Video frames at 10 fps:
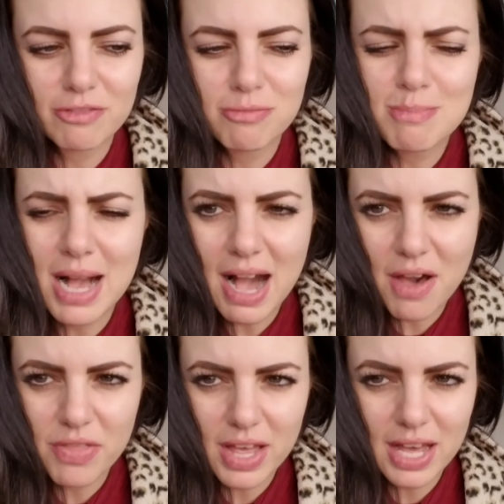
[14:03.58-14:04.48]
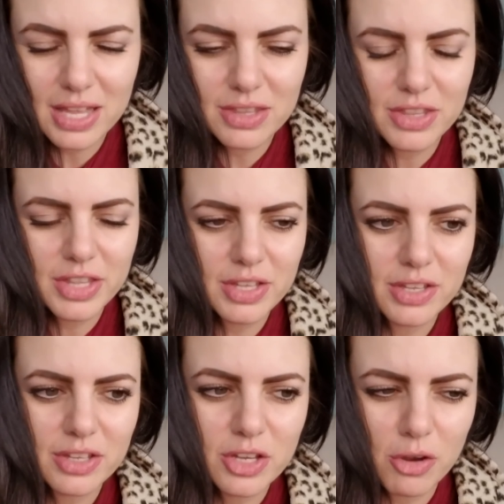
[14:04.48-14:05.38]
mad that
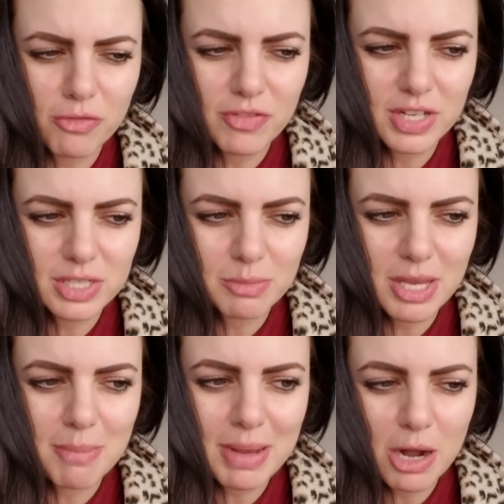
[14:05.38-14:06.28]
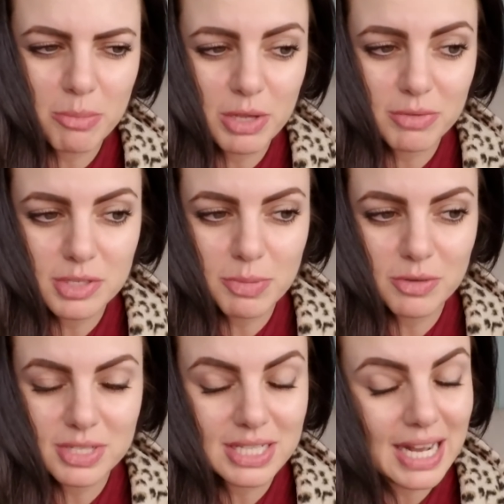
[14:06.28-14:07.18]
the GoFundMe about me was
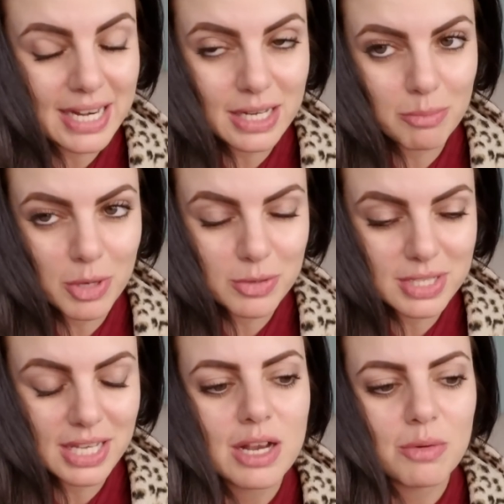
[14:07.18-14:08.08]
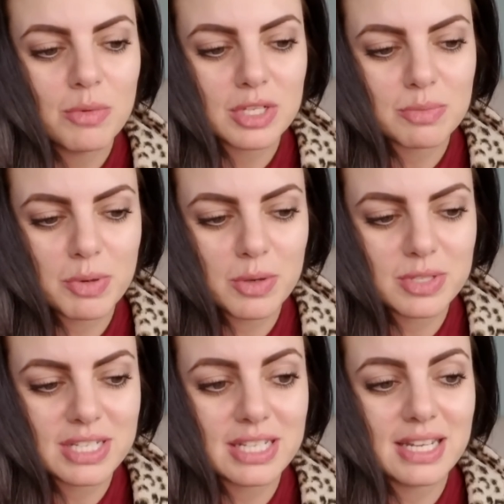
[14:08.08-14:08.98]
posted. I didn't post it, was
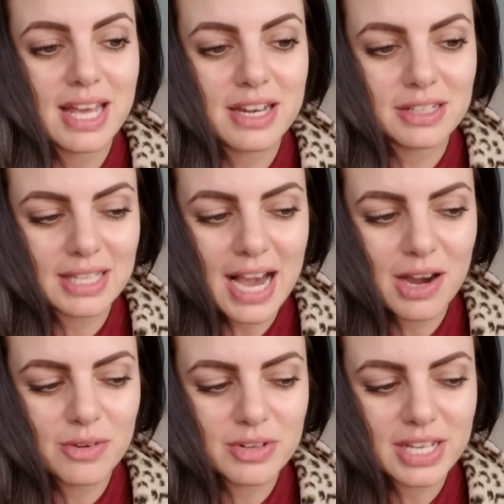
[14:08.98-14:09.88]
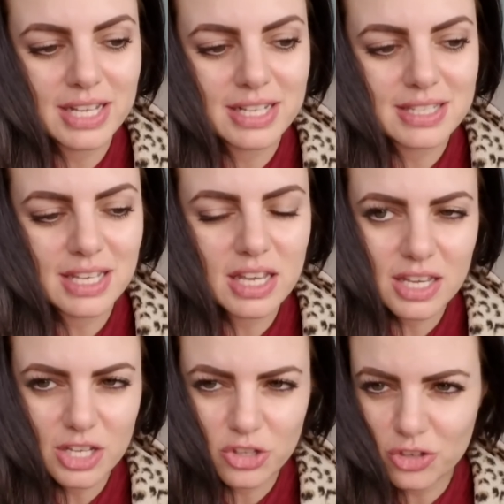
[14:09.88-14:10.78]
posted and allowed. And it's
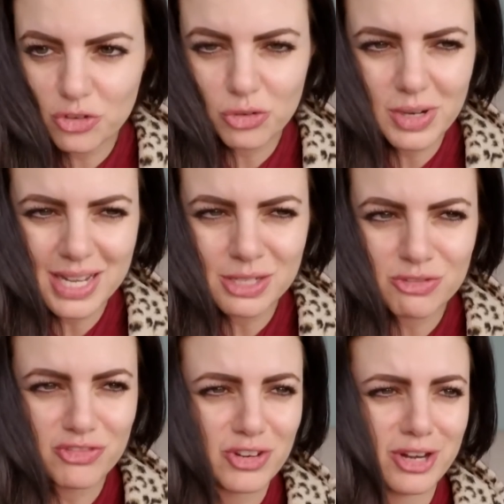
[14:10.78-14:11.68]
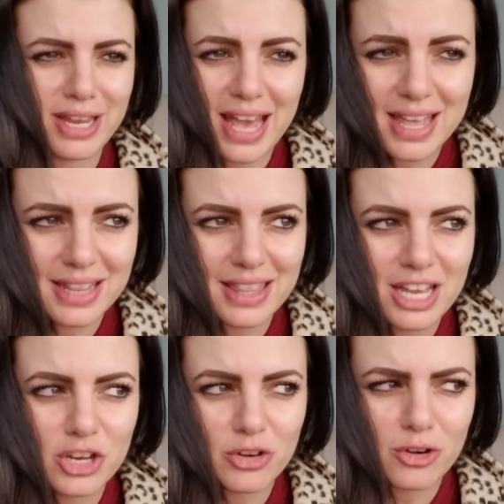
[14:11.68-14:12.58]
like, did you guys forget
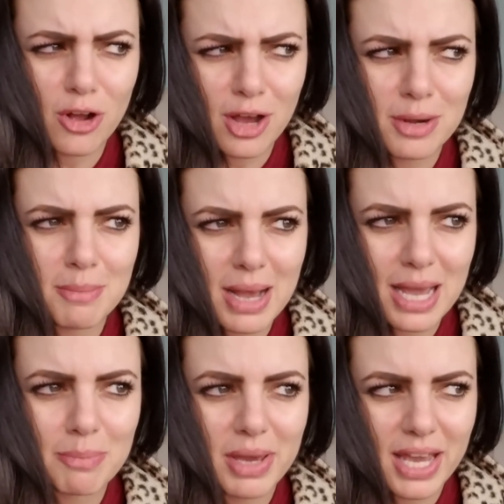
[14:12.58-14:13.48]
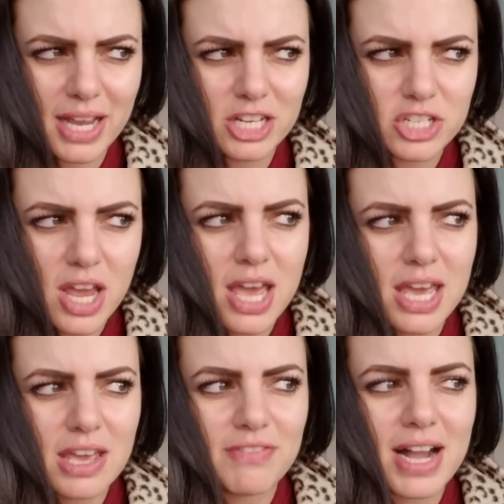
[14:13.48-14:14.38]
that you're on my page?
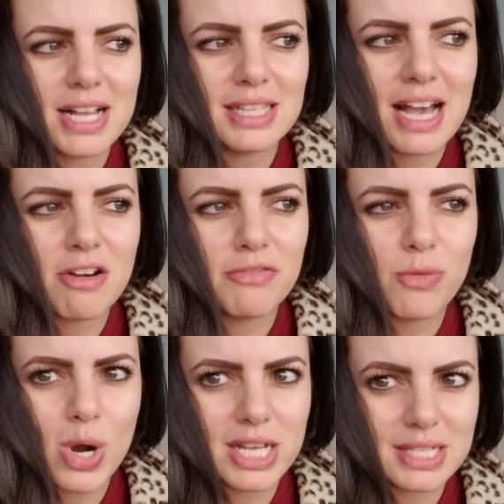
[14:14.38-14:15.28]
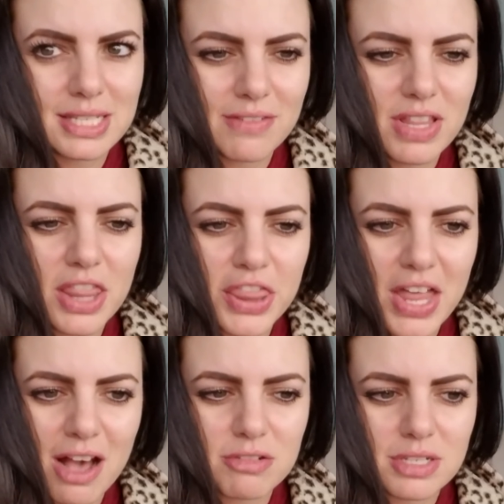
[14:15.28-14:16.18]
If I allowed
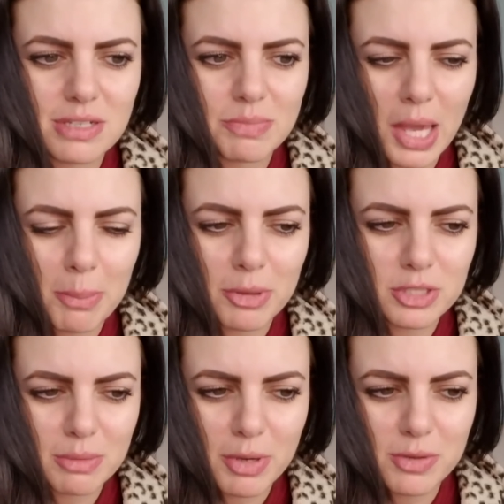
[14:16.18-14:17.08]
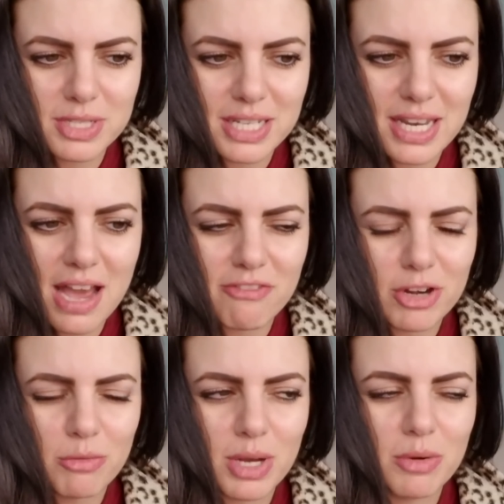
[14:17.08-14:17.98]
47,000 people to post it,
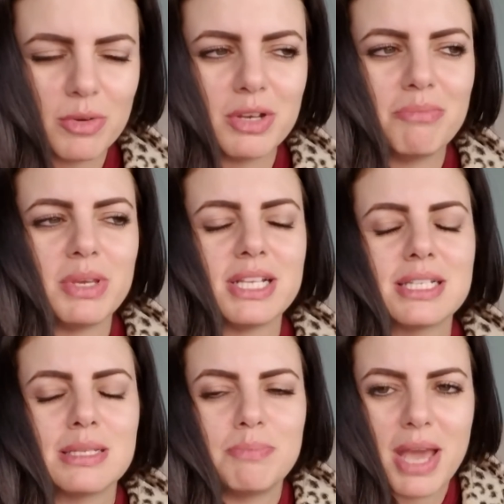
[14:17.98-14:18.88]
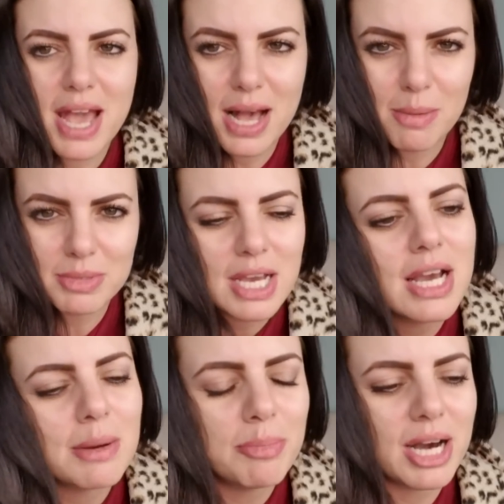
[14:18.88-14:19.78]
everyone would be spammed.
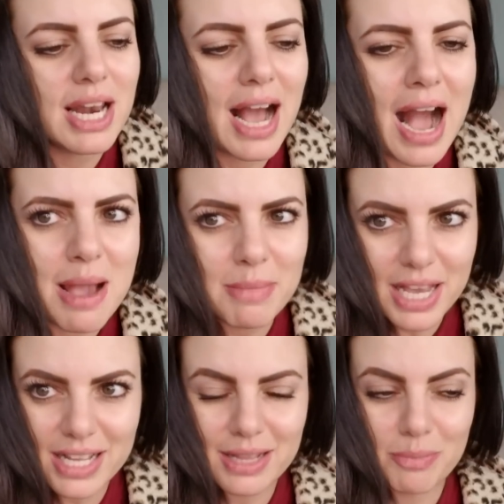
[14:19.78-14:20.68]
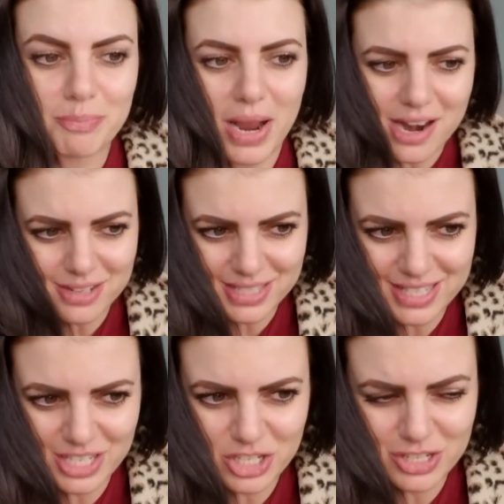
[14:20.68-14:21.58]
But I made Parrot
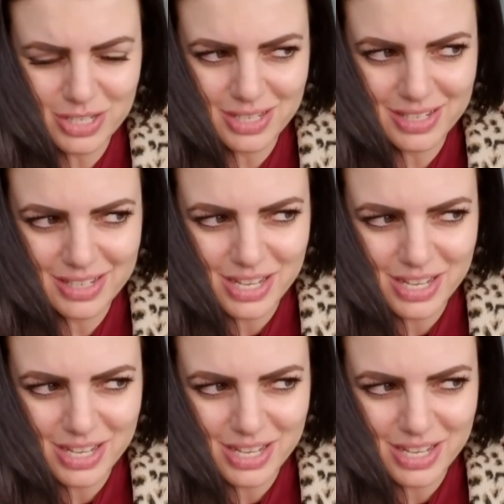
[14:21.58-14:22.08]
Station